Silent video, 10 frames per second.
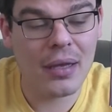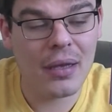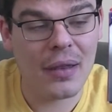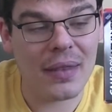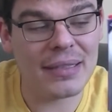
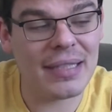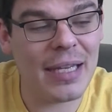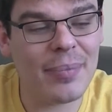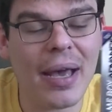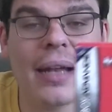The team
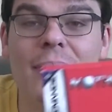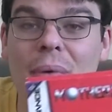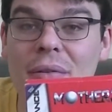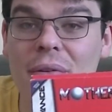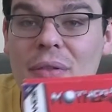behind
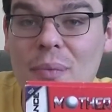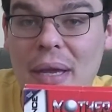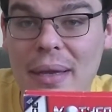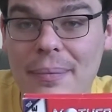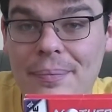Mother
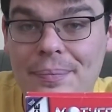3